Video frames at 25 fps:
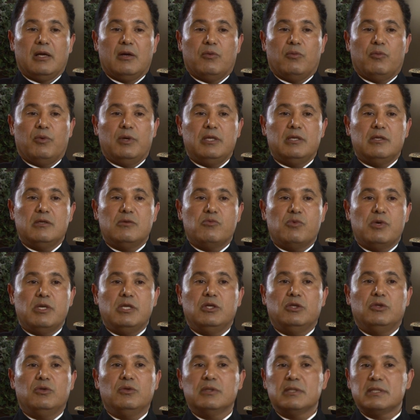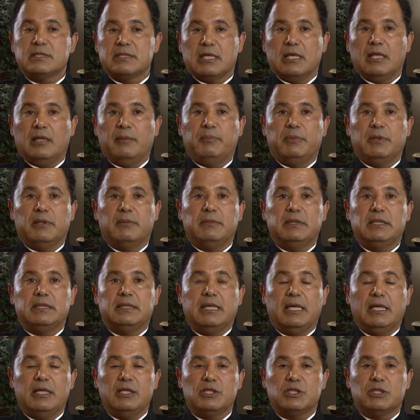When you do the scalp
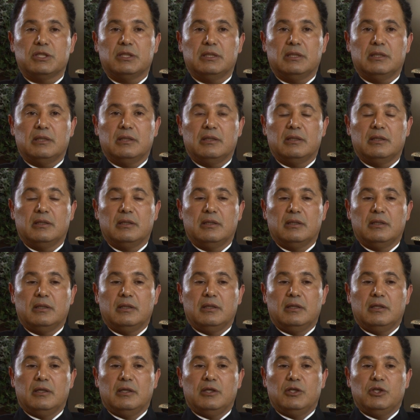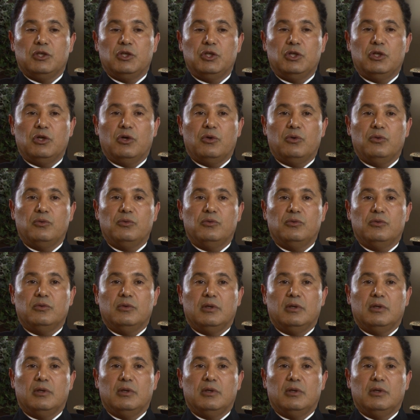pigmentation, you know,